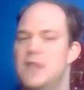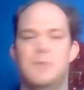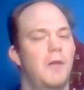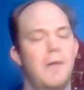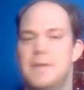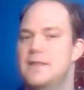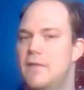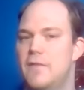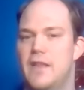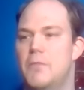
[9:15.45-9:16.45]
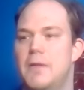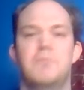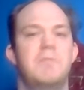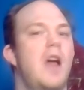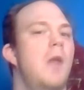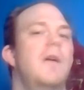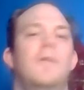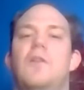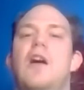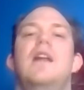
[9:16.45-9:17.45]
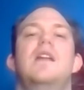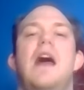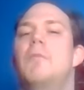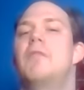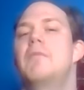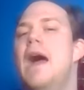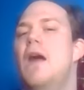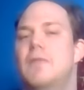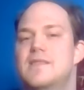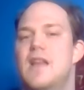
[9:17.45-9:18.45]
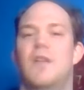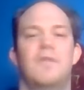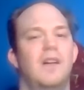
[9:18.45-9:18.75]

these people might be different than you, but become their friend, help them out with stuff.